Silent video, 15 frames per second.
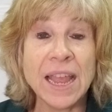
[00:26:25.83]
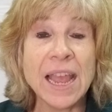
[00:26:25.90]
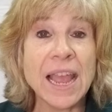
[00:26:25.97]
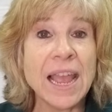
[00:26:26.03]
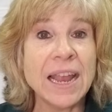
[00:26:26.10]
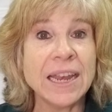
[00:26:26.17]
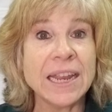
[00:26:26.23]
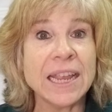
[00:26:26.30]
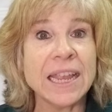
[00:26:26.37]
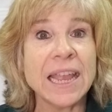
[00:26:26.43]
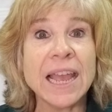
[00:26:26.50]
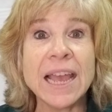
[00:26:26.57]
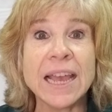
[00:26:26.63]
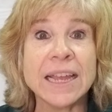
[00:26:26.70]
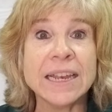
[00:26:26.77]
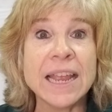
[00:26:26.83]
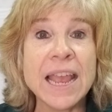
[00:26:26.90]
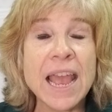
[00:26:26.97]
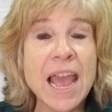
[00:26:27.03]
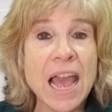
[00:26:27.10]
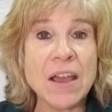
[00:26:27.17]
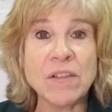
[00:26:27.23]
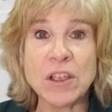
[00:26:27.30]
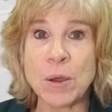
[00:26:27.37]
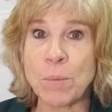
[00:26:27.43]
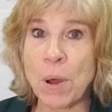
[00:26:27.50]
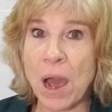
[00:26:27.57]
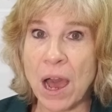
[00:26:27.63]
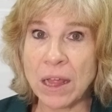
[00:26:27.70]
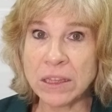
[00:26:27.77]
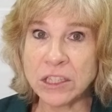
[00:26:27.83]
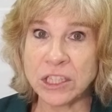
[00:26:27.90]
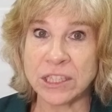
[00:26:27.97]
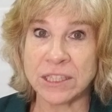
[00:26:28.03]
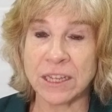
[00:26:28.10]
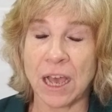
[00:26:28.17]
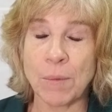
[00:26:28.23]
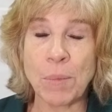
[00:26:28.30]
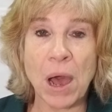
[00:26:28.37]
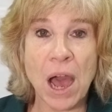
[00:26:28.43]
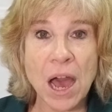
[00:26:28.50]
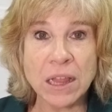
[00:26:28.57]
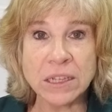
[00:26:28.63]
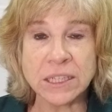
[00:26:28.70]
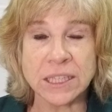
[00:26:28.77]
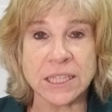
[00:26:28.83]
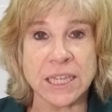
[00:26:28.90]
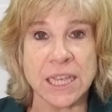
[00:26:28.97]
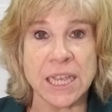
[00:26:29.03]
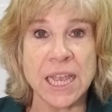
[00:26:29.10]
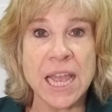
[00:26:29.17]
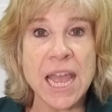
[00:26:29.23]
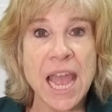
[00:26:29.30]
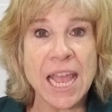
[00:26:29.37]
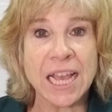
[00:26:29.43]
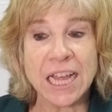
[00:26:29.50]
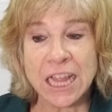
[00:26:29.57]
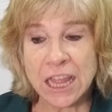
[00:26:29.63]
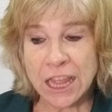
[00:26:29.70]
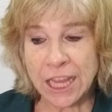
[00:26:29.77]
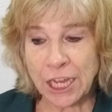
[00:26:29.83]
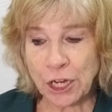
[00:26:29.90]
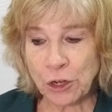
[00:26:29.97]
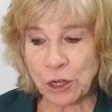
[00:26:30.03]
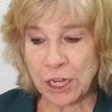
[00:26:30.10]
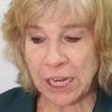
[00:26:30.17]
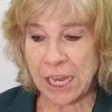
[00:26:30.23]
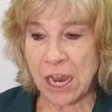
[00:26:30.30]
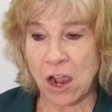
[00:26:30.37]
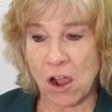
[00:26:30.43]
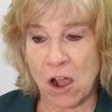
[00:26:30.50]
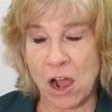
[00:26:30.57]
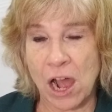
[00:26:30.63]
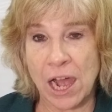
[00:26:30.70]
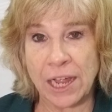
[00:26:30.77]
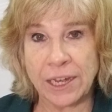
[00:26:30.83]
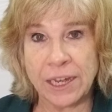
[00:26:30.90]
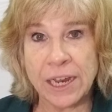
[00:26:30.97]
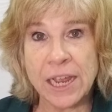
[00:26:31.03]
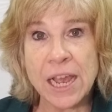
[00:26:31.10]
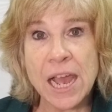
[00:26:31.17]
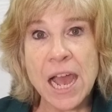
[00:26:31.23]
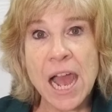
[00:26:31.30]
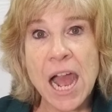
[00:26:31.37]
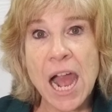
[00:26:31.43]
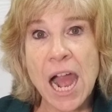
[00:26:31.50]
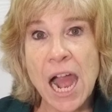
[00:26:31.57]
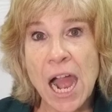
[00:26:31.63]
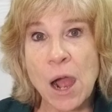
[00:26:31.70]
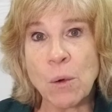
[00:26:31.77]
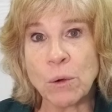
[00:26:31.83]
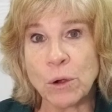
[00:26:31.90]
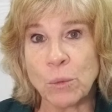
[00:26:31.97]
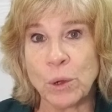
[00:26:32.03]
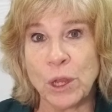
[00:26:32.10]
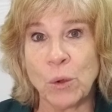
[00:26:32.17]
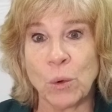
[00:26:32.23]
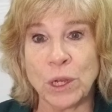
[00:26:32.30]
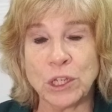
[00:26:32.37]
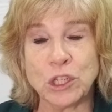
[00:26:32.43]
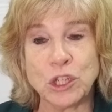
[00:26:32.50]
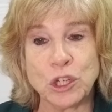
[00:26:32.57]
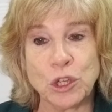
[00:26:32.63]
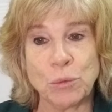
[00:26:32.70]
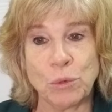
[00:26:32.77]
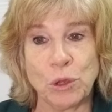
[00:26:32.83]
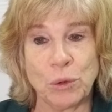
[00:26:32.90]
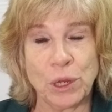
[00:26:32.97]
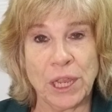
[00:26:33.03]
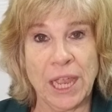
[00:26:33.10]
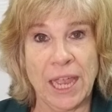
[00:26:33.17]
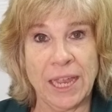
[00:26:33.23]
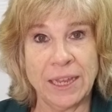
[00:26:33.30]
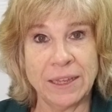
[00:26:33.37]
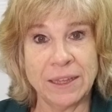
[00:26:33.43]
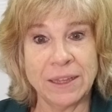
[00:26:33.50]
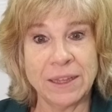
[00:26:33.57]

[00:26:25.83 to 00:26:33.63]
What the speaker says: And again, having a policy and clarity on how are we going to communicate.